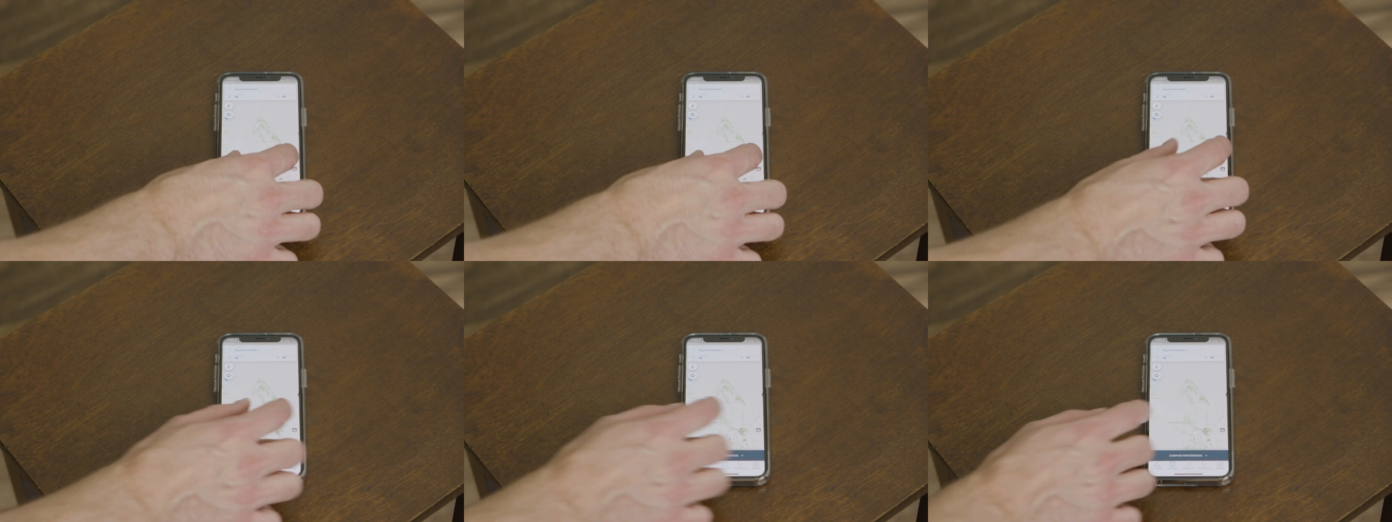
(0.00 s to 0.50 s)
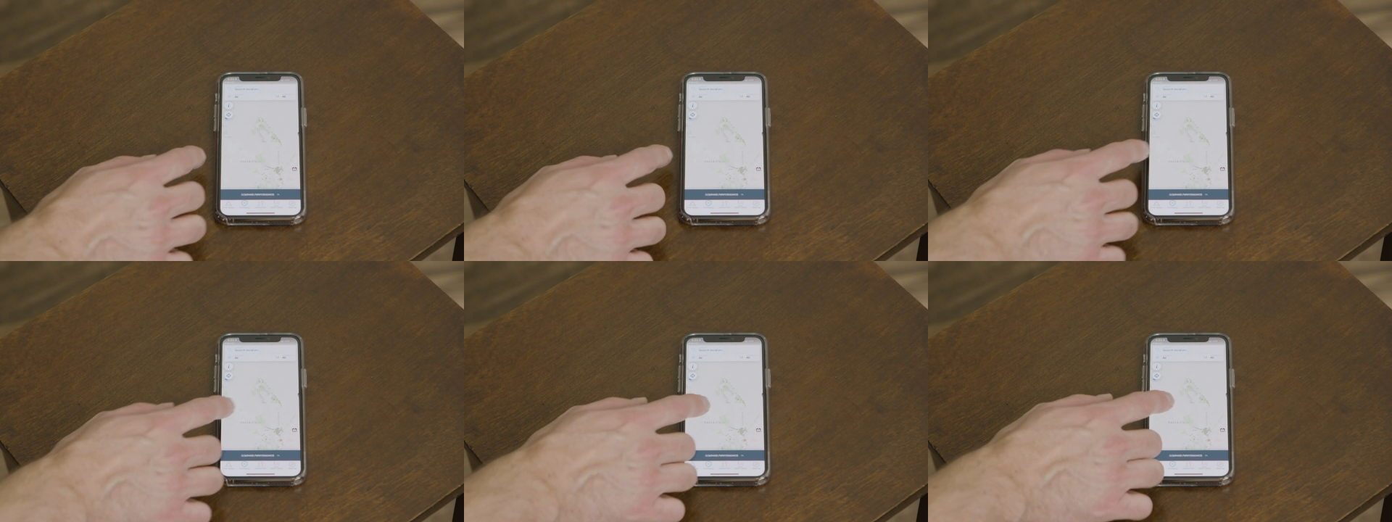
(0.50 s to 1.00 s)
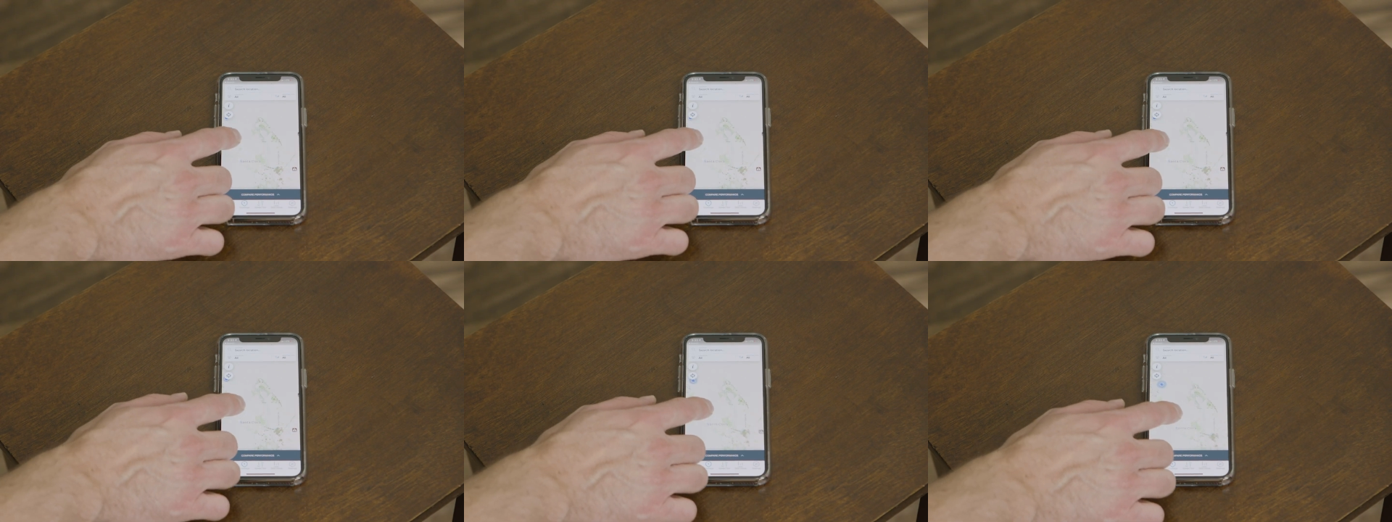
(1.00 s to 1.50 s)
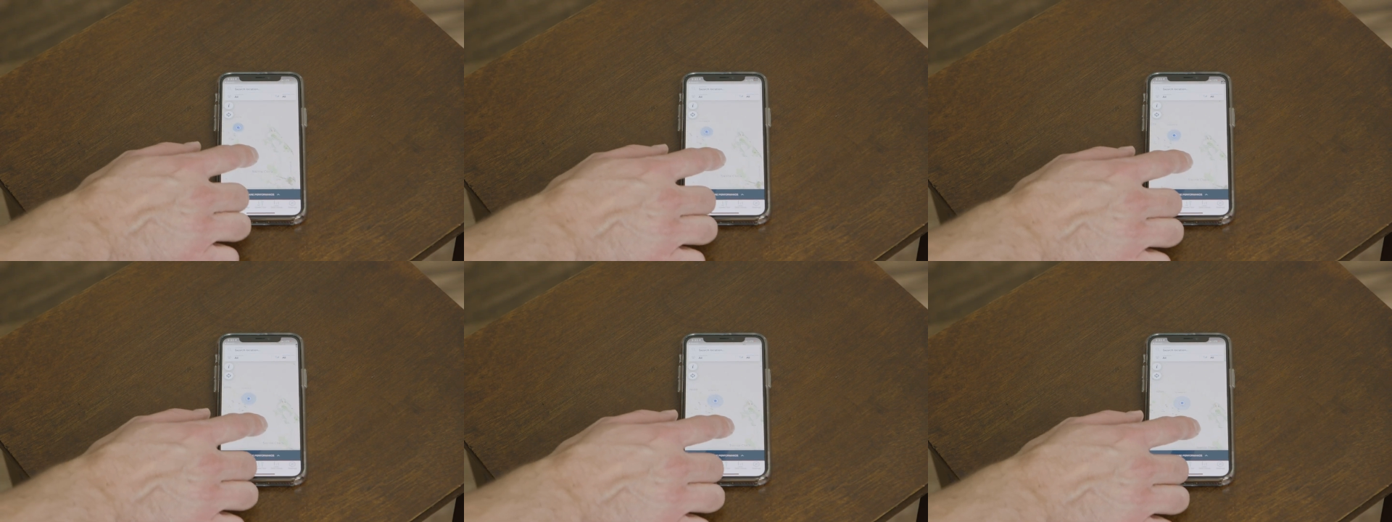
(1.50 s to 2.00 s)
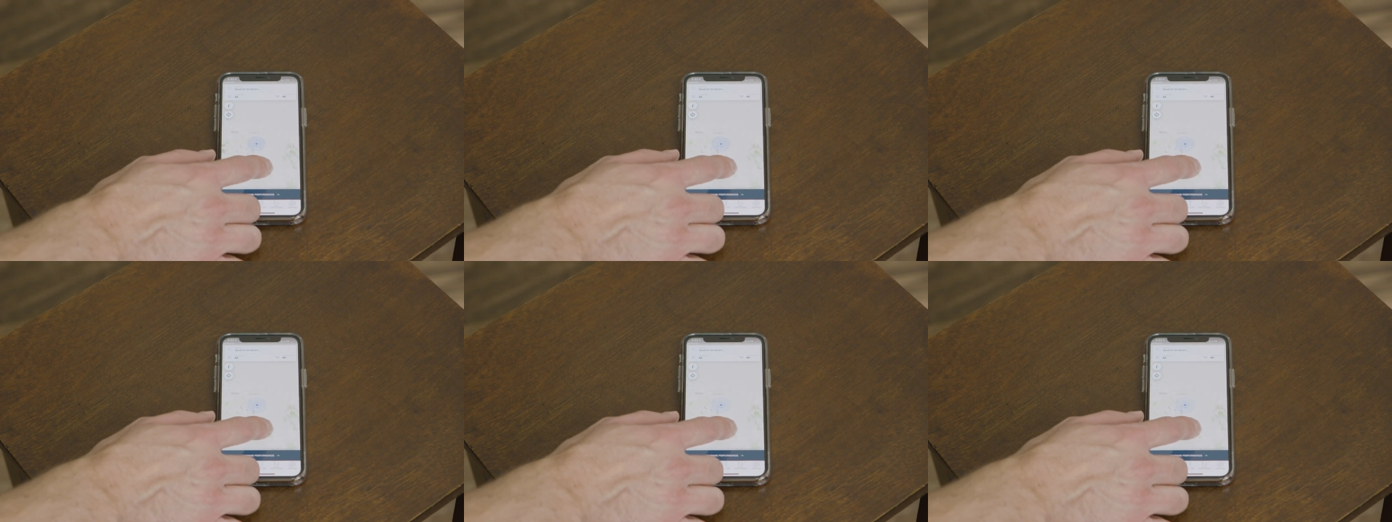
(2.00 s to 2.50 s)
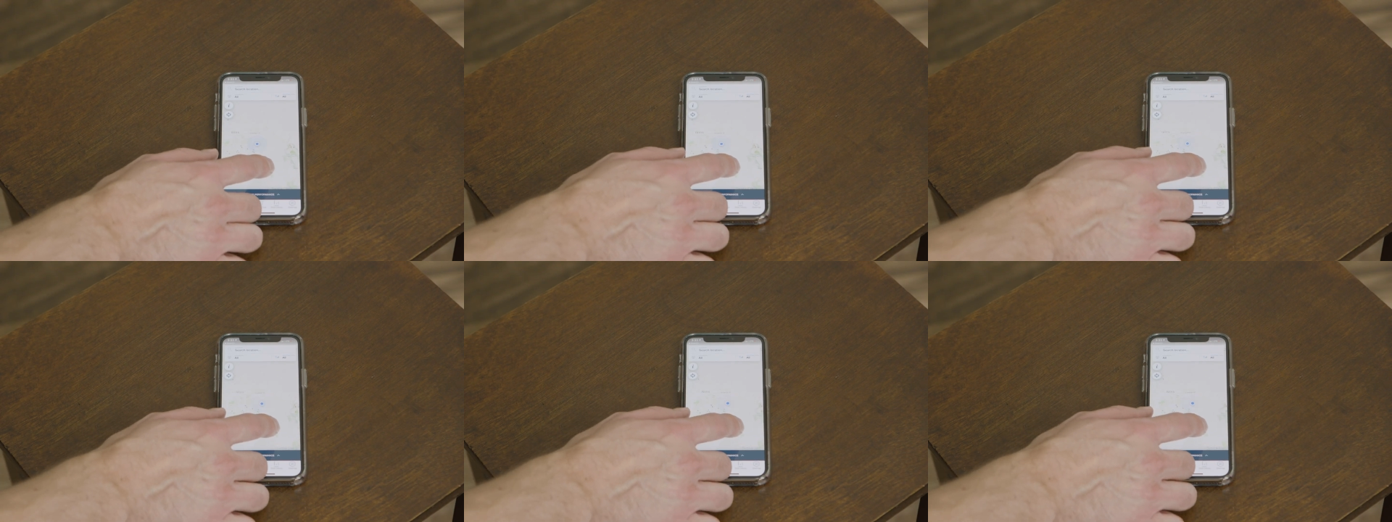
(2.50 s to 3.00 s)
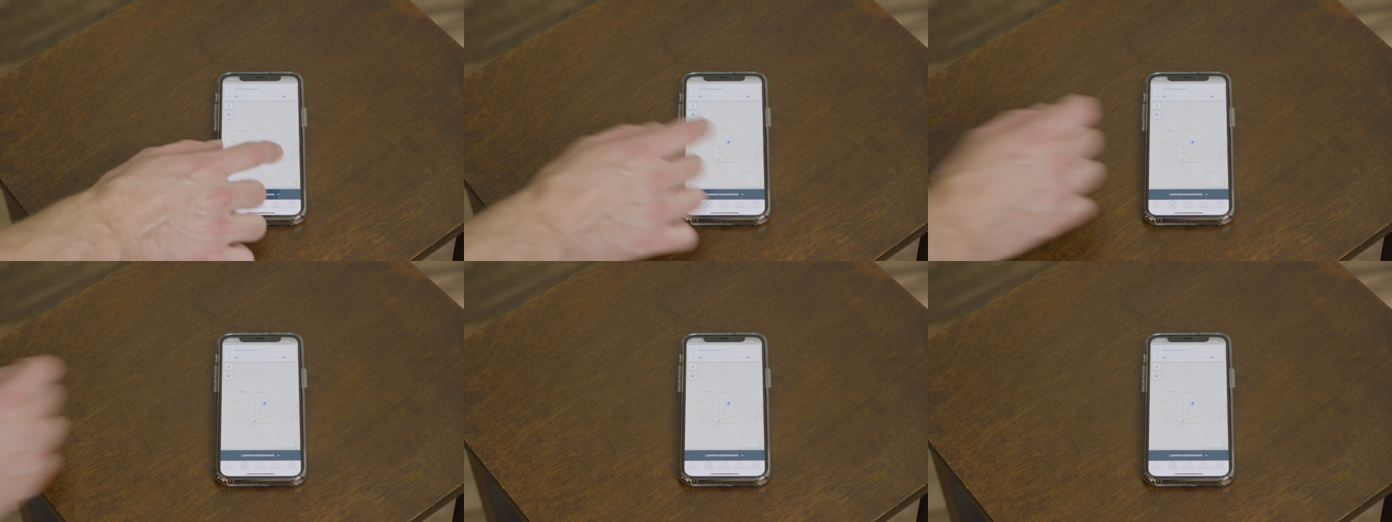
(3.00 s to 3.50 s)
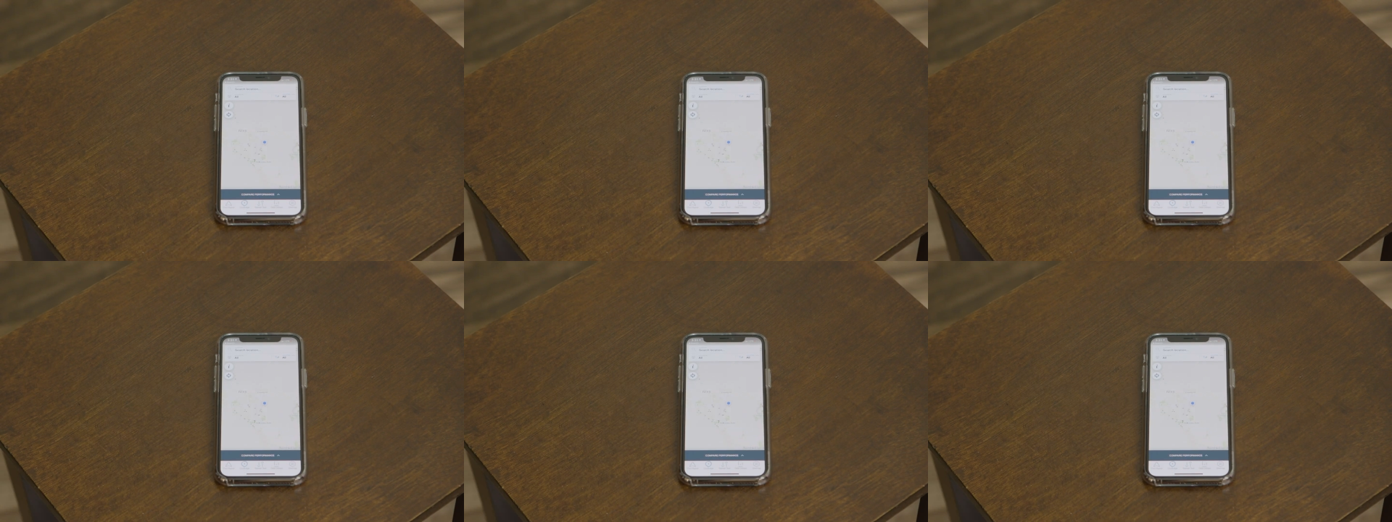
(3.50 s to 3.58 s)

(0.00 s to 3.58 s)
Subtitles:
Nobody's mouth can be seen.